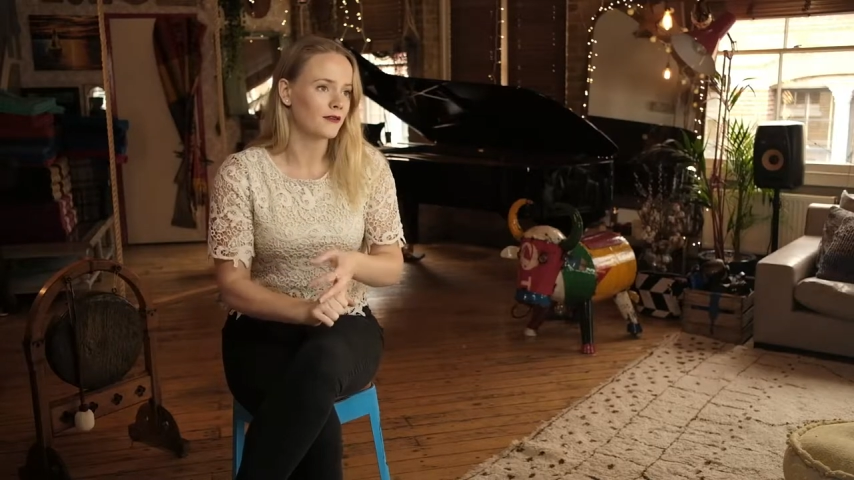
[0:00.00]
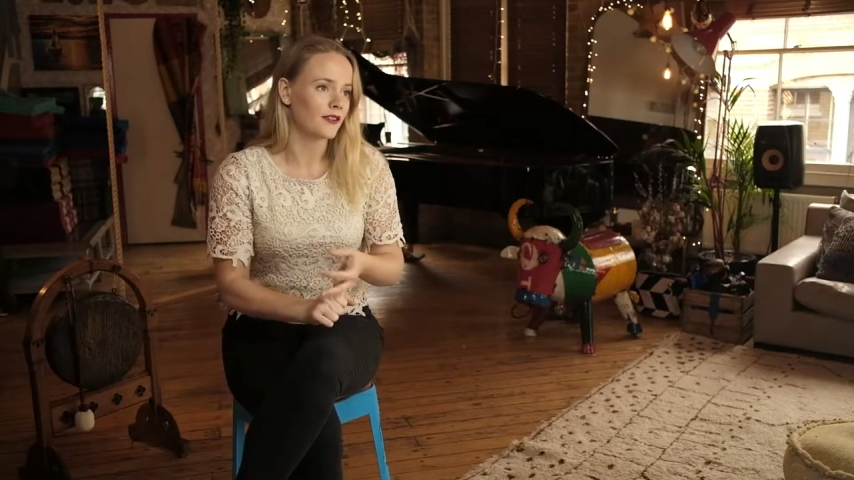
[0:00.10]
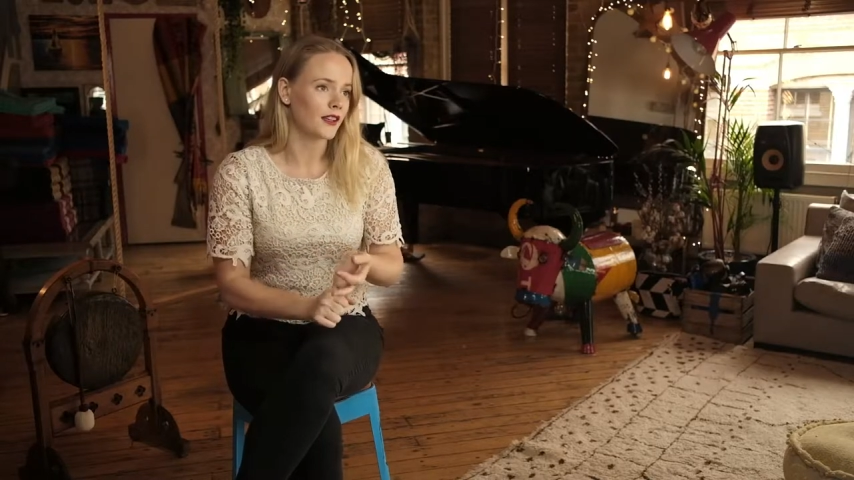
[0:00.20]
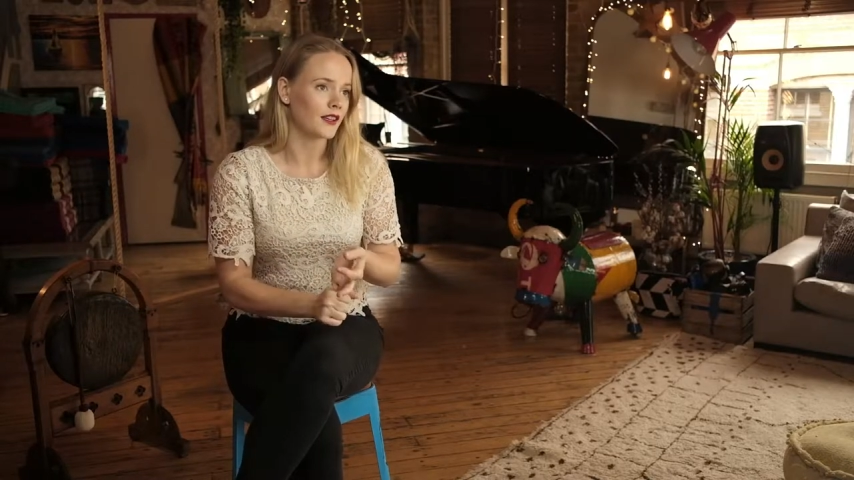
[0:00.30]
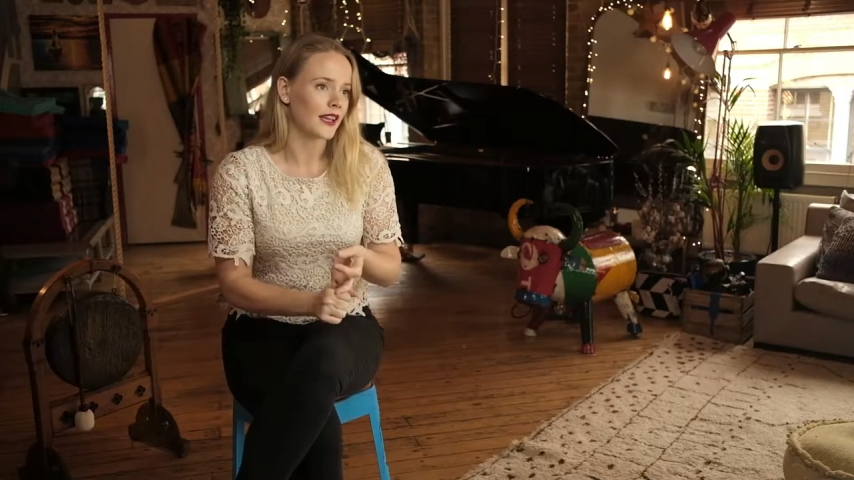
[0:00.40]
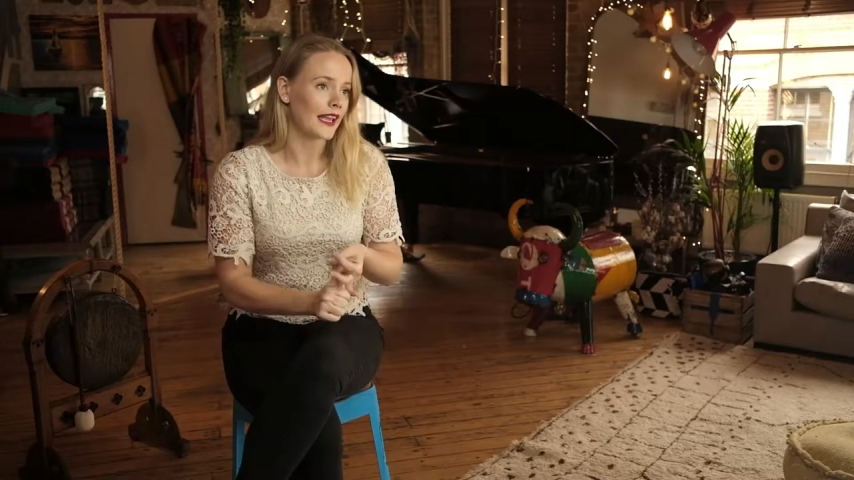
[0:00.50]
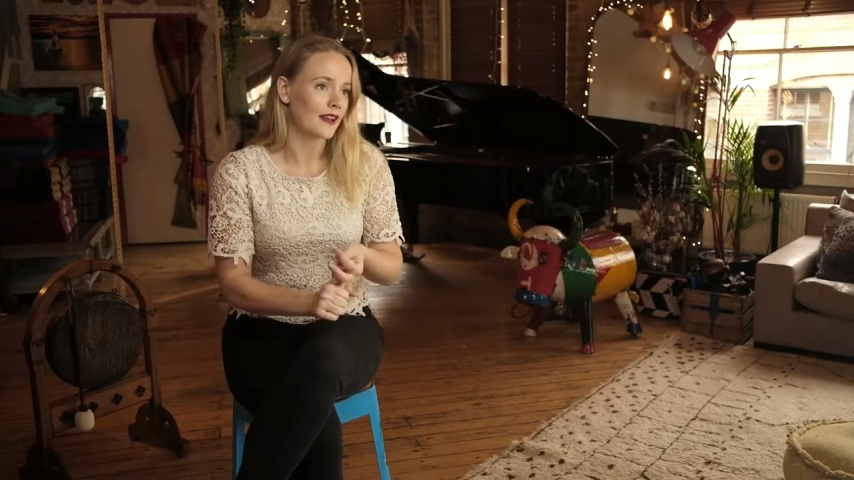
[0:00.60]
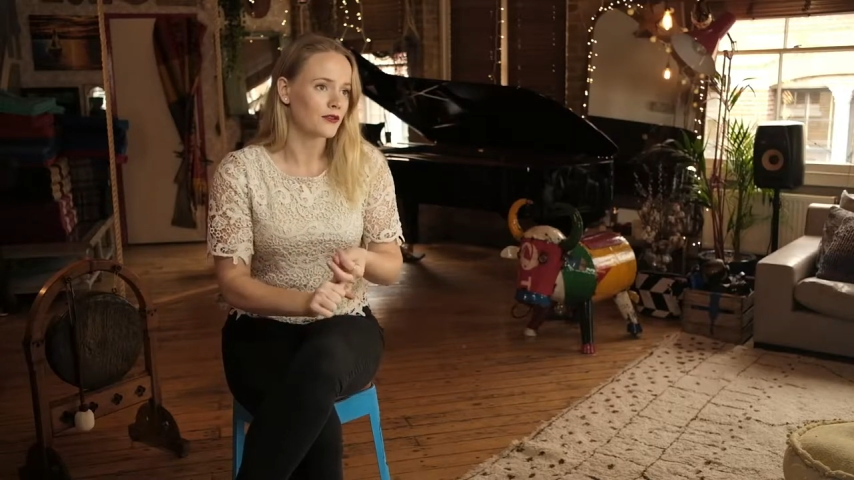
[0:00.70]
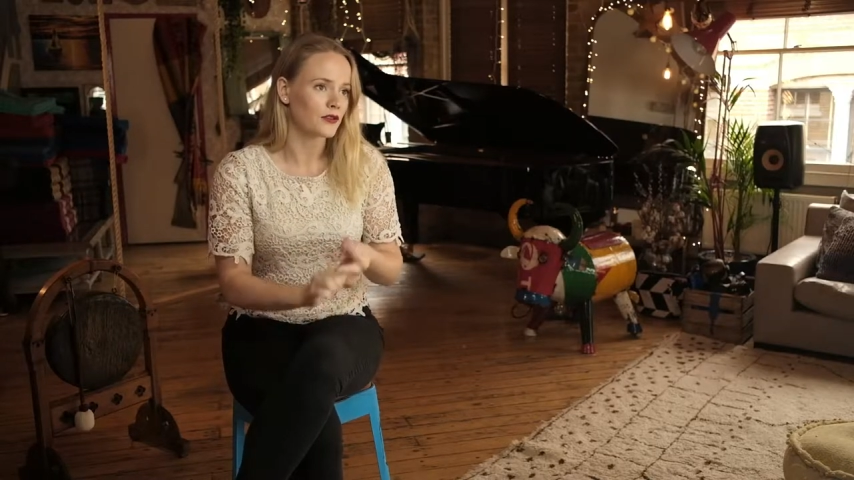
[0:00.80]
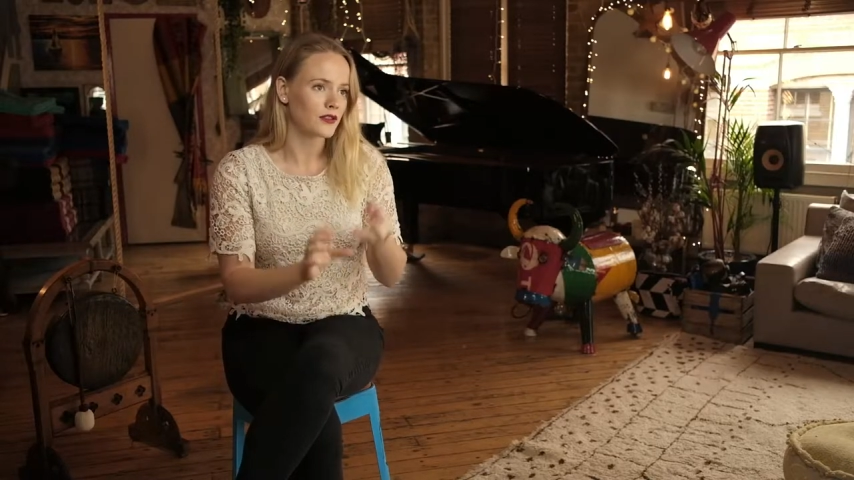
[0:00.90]
for
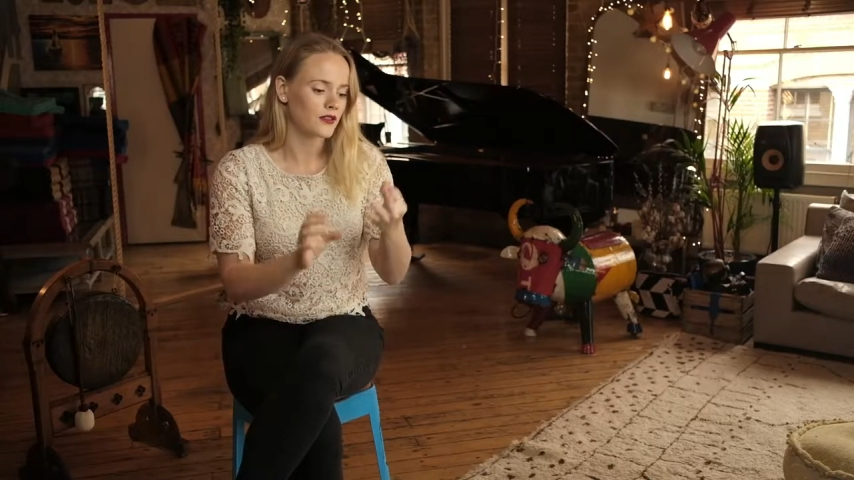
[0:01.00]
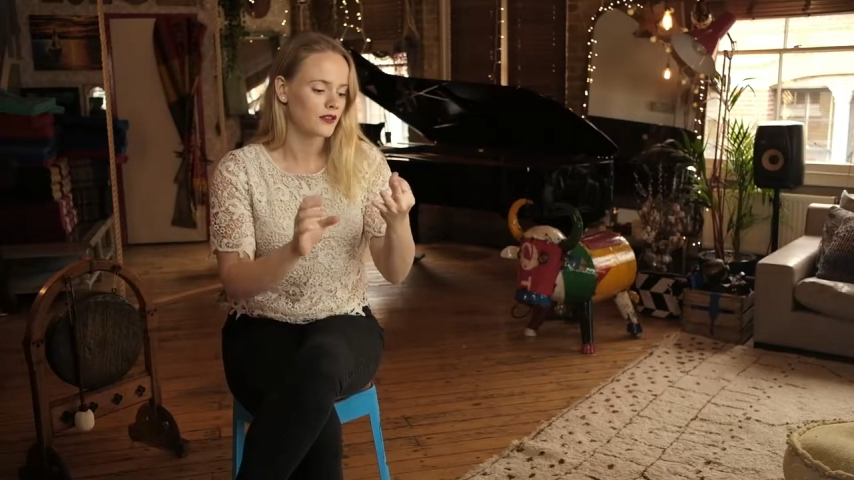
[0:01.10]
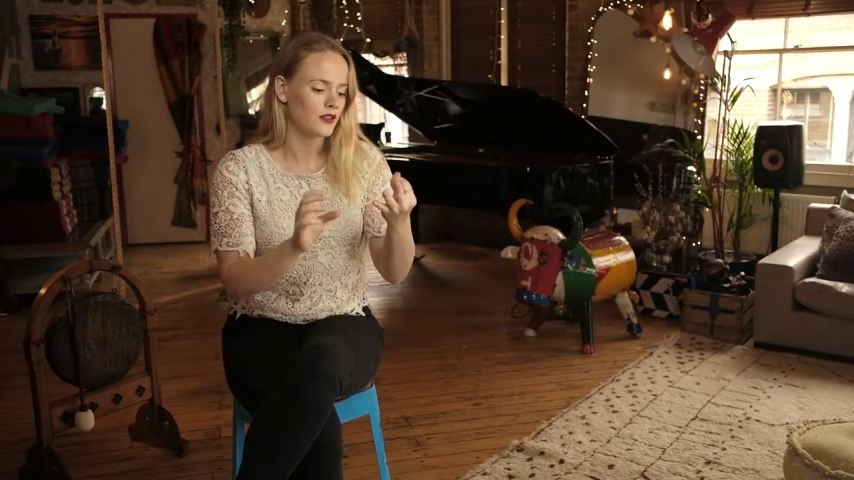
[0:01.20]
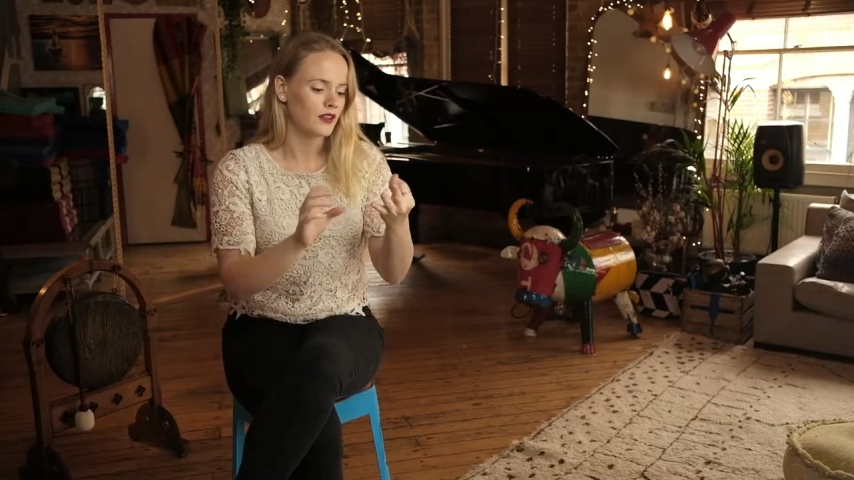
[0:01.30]
A-levels,